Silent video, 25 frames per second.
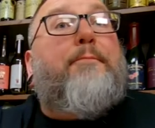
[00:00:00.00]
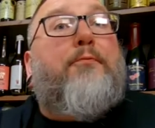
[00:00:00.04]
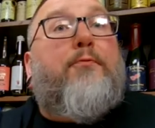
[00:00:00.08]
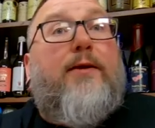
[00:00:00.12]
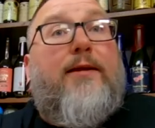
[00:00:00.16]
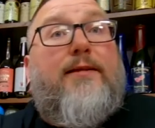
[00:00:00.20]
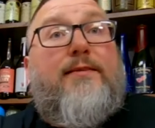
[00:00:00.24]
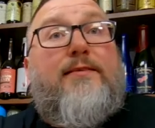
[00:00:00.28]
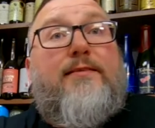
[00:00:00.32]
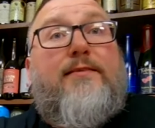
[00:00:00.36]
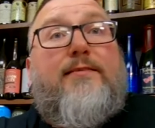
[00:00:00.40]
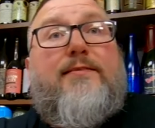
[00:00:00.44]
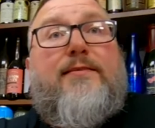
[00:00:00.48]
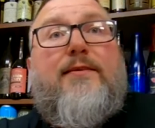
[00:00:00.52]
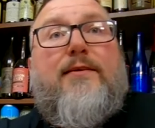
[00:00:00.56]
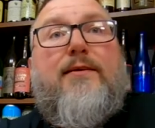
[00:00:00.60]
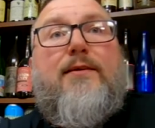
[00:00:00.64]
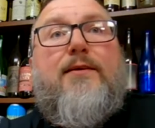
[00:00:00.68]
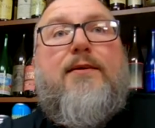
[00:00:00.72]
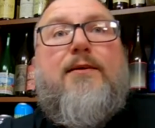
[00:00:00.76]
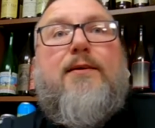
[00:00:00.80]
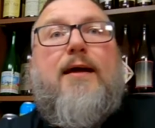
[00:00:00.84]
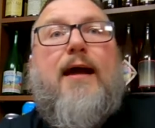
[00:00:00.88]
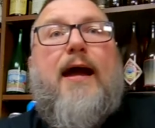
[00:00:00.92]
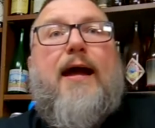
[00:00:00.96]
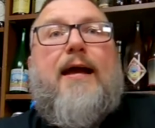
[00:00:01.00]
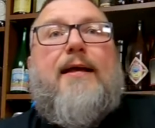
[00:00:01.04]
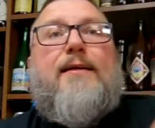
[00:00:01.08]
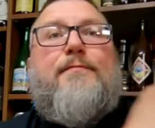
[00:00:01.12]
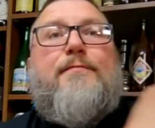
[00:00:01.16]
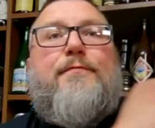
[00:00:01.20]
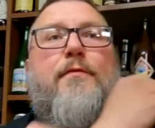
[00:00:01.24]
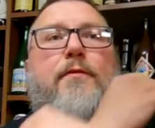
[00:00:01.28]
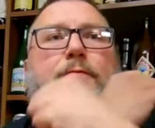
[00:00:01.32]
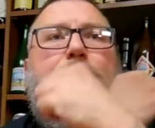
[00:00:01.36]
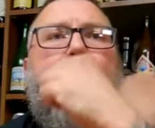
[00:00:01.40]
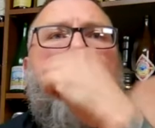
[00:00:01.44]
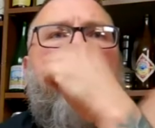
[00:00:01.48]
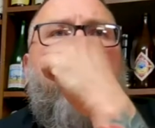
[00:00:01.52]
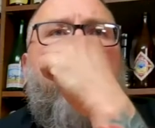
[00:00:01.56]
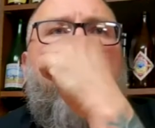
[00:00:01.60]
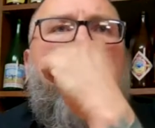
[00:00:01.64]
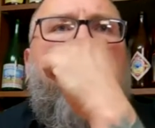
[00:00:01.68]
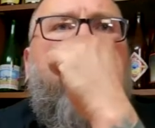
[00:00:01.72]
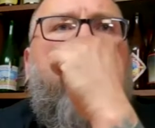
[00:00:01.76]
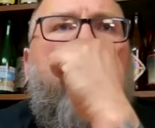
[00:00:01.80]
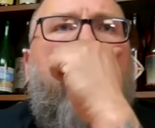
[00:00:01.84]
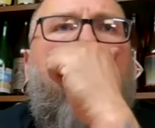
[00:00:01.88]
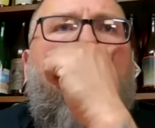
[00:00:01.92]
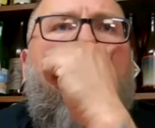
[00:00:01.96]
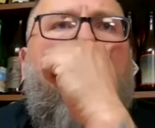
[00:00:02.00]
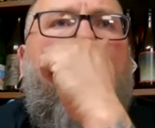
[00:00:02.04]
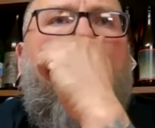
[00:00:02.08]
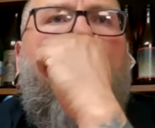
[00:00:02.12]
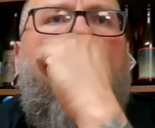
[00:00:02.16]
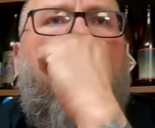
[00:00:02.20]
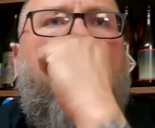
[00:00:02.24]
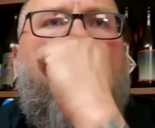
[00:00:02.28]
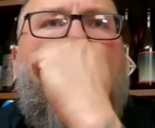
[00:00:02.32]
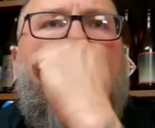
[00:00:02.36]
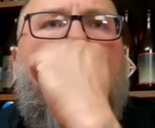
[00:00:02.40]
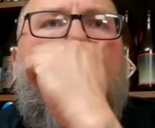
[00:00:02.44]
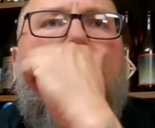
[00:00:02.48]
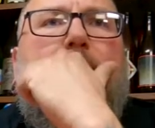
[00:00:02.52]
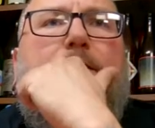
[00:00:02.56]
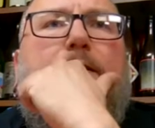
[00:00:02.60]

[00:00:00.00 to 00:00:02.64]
Prince. As for the Voodoo, I'll try and